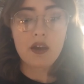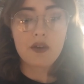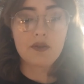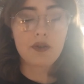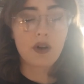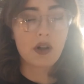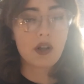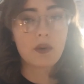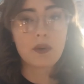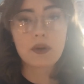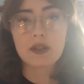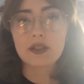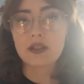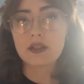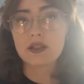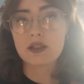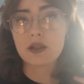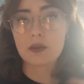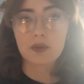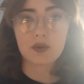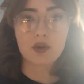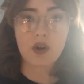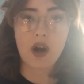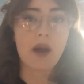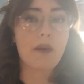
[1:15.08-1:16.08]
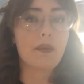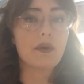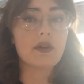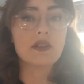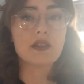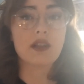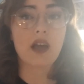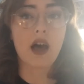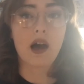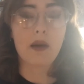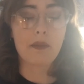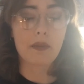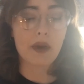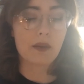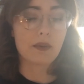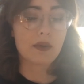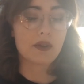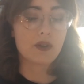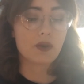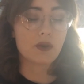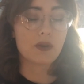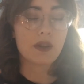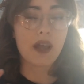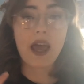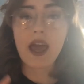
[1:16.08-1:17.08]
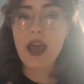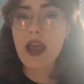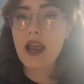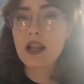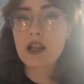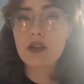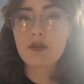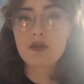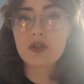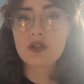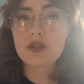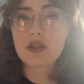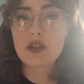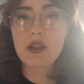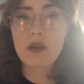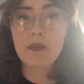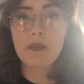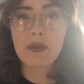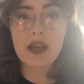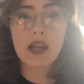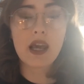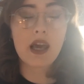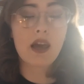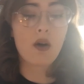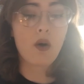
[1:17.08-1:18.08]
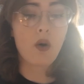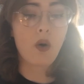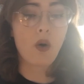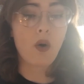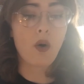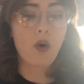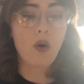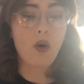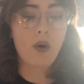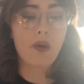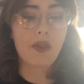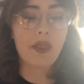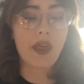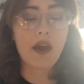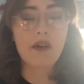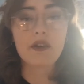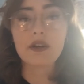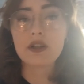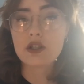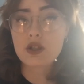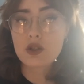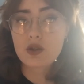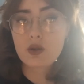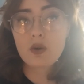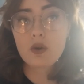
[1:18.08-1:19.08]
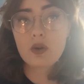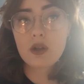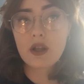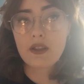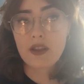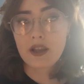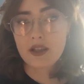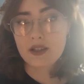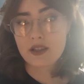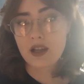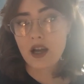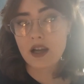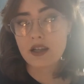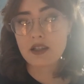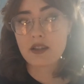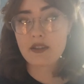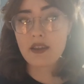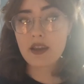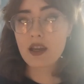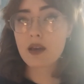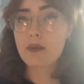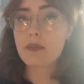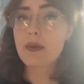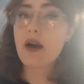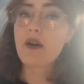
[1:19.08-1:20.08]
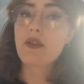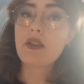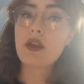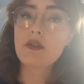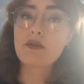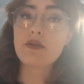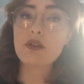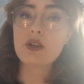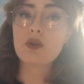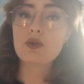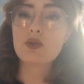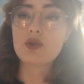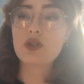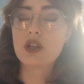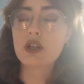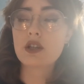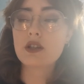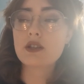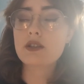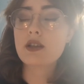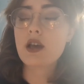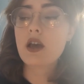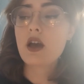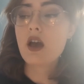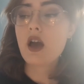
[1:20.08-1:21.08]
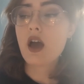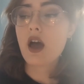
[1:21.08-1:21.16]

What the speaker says: followers and subscribers that are maybe doing their A-levels at the minute, or they're in school and they're starting to think about their futures.